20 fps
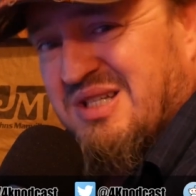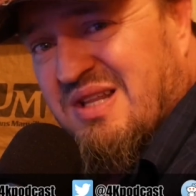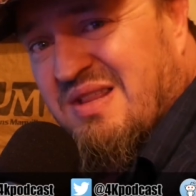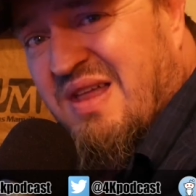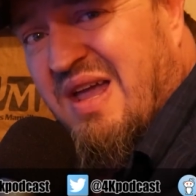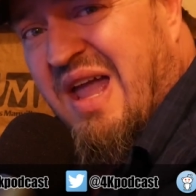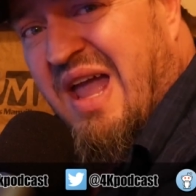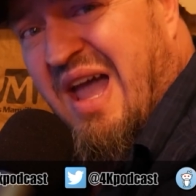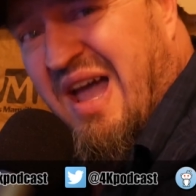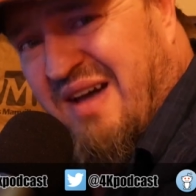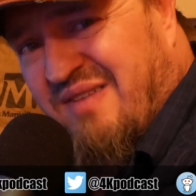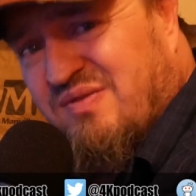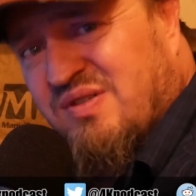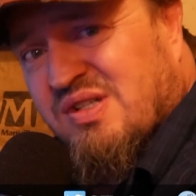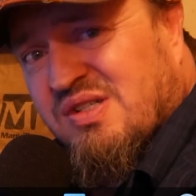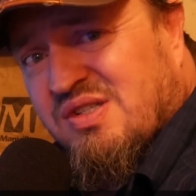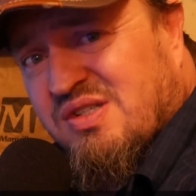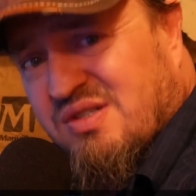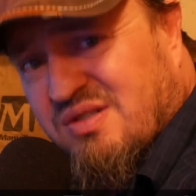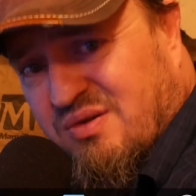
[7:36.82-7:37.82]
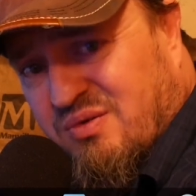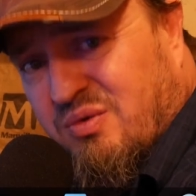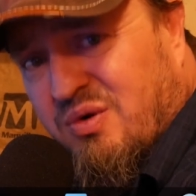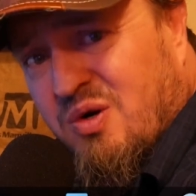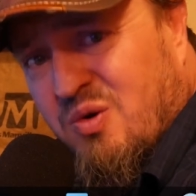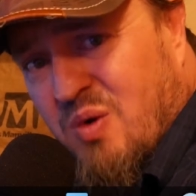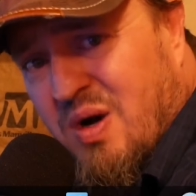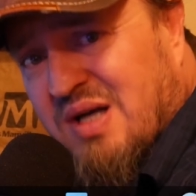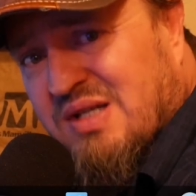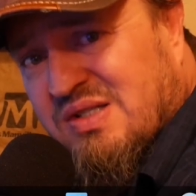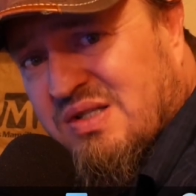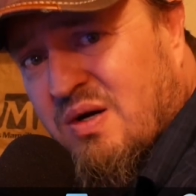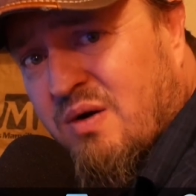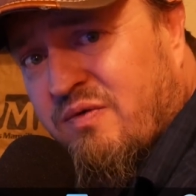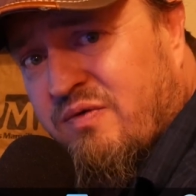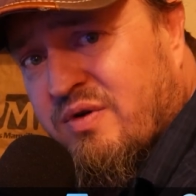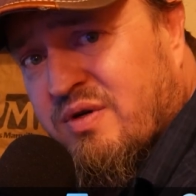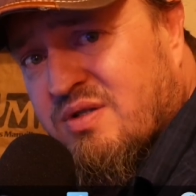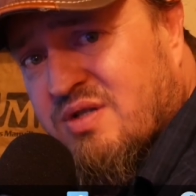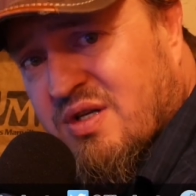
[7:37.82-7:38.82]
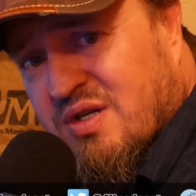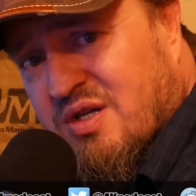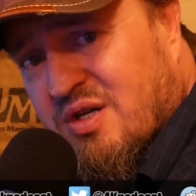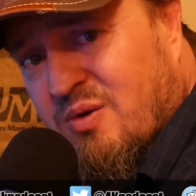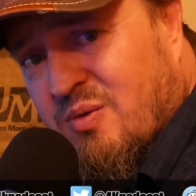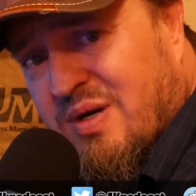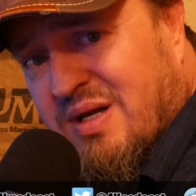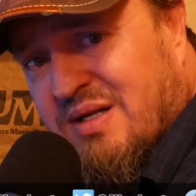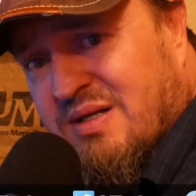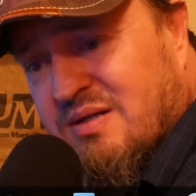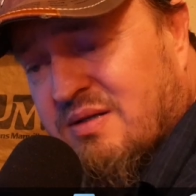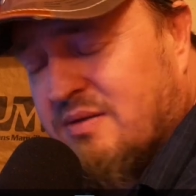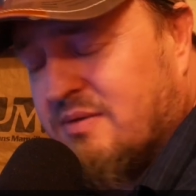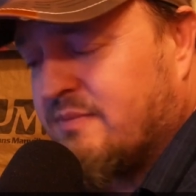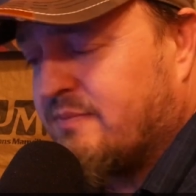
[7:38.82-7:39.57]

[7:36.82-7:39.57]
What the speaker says: do they have to screw us over to do it?